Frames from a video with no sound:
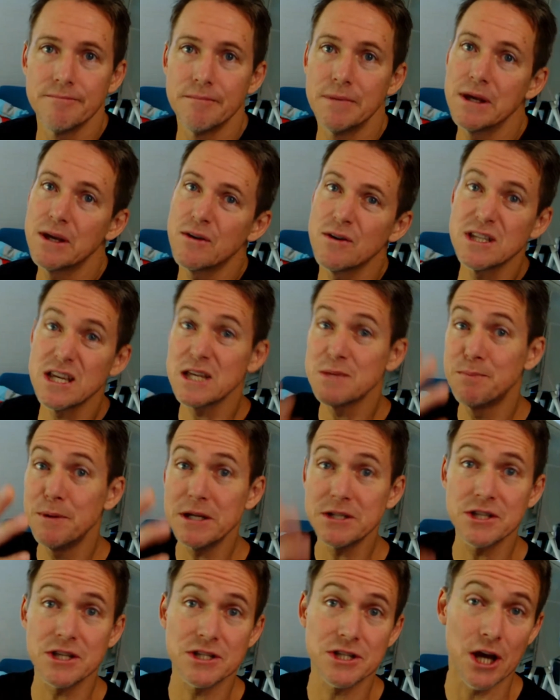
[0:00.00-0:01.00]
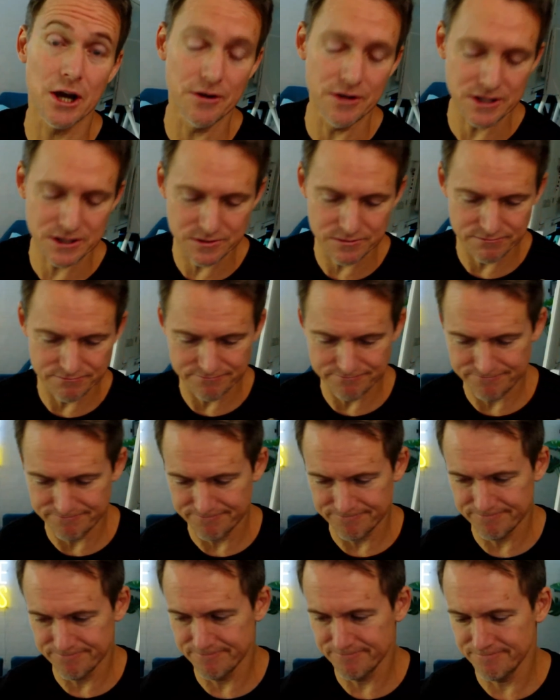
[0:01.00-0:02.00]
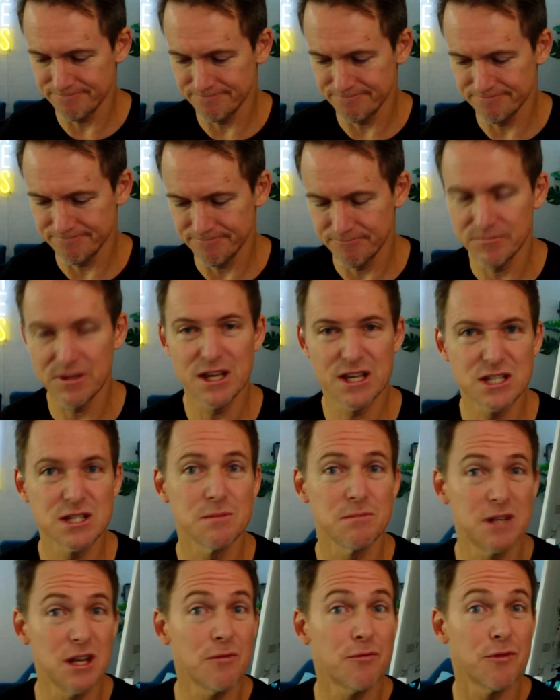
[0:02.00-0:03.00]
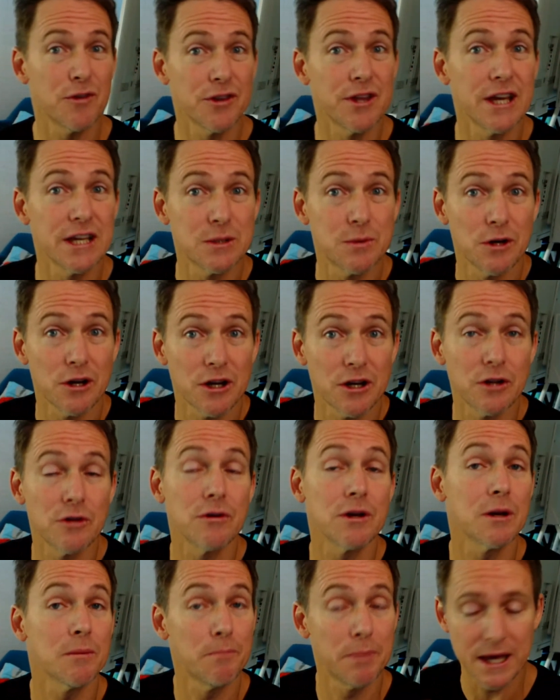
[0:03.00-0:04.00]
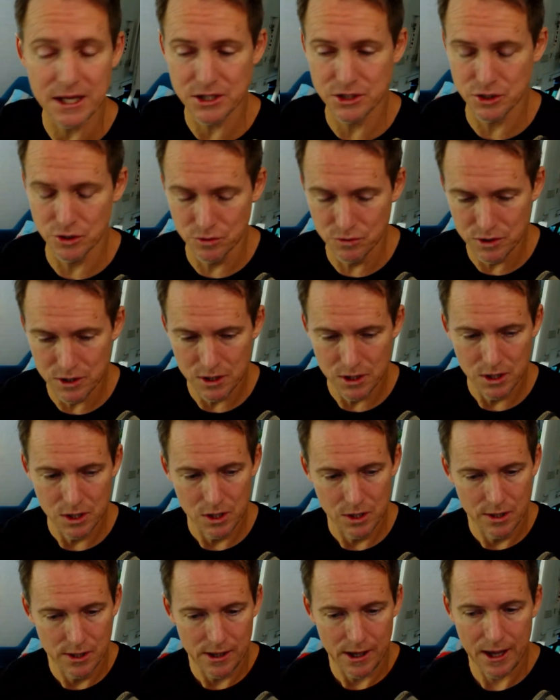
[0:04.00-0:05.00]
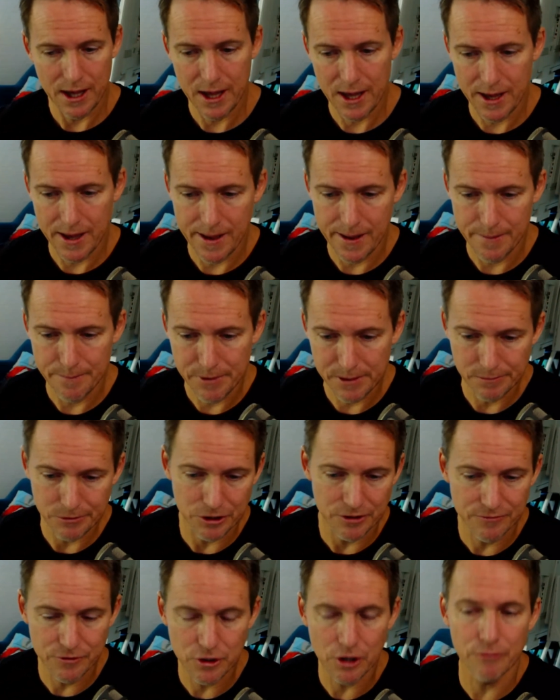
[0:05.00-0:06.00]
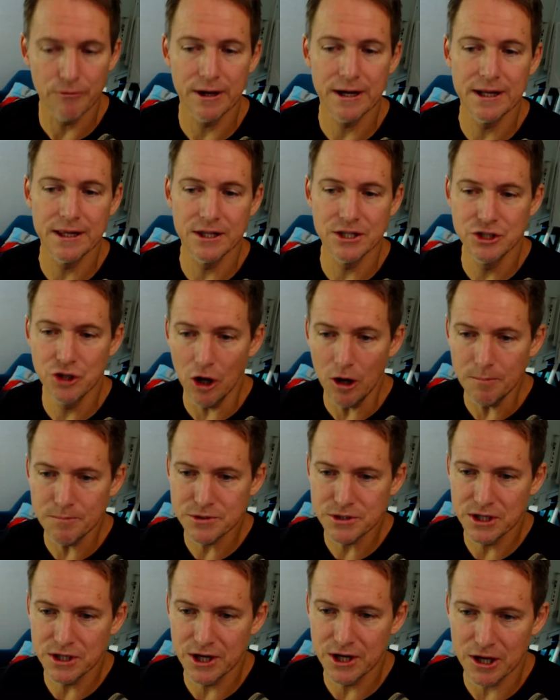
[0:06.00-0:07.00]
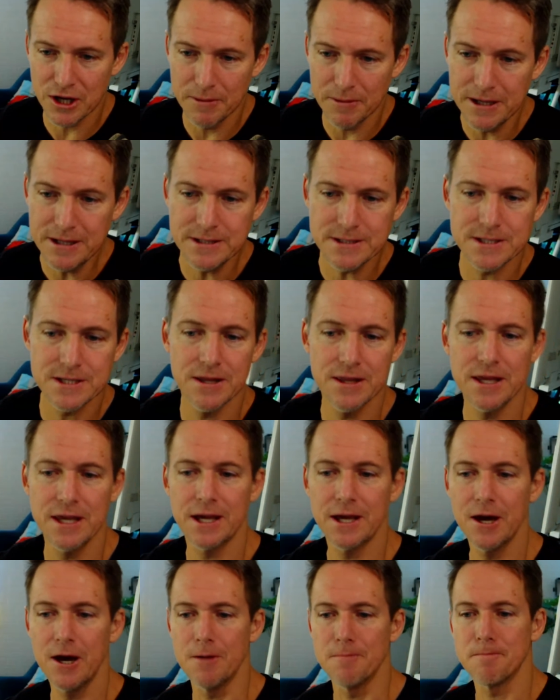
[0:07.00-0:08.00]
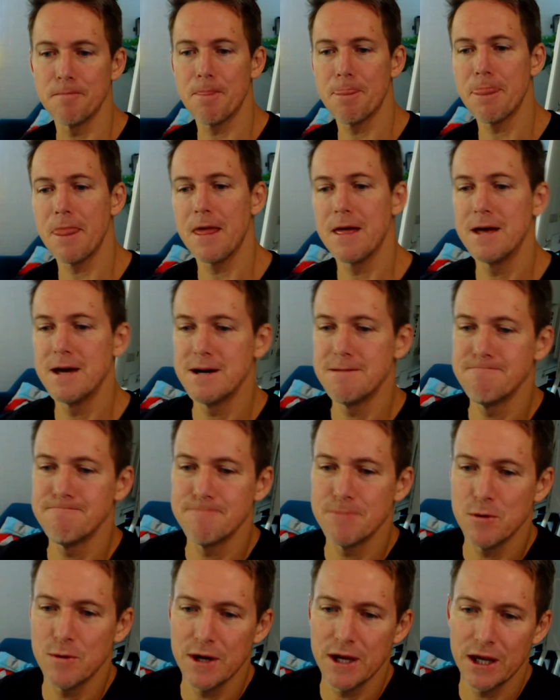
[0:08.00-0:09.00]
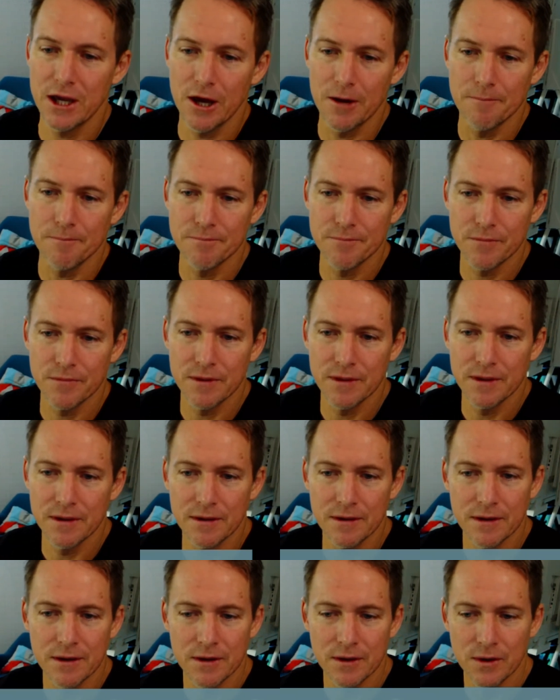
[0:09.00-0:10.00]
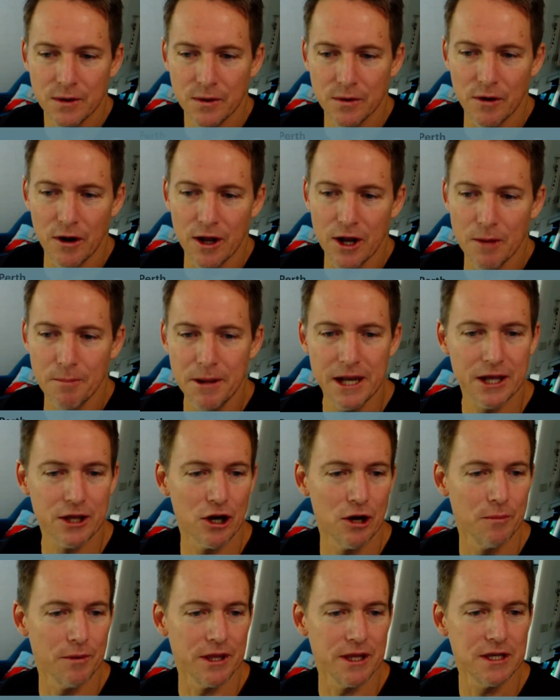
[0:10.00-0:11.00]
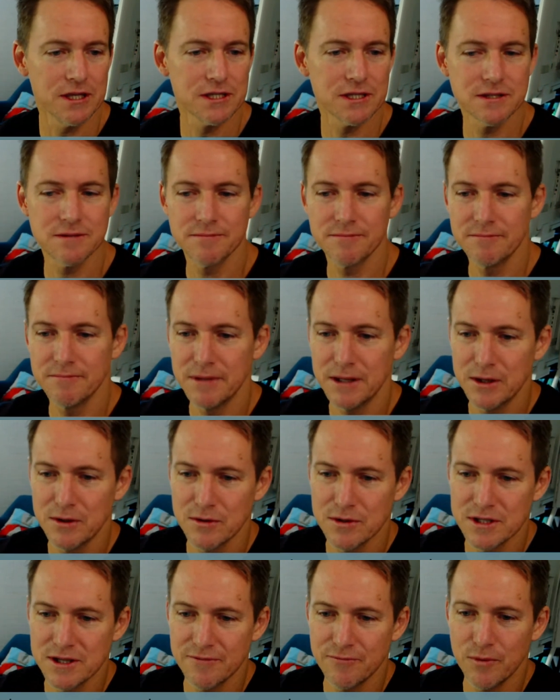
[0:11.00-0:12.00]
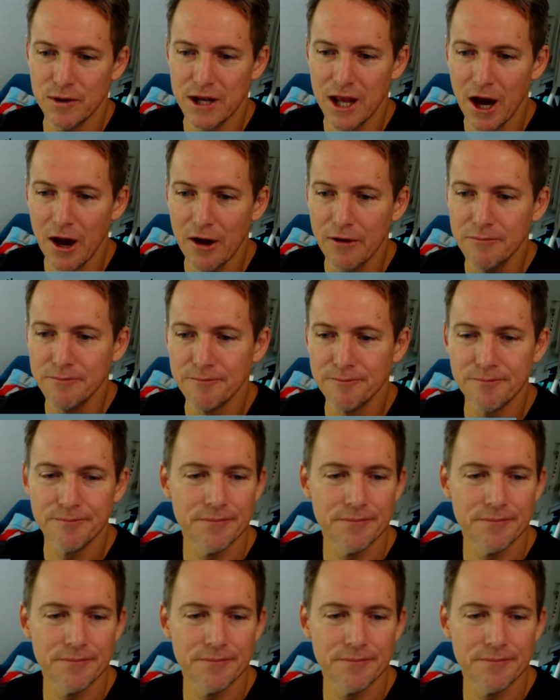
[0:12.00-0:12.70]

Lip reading: because as business owners, there's some different things we've got to do compared to people who've got regular jobs. You know what I mean? So there you go. Away you go. All right, I better get on with this because if we don't,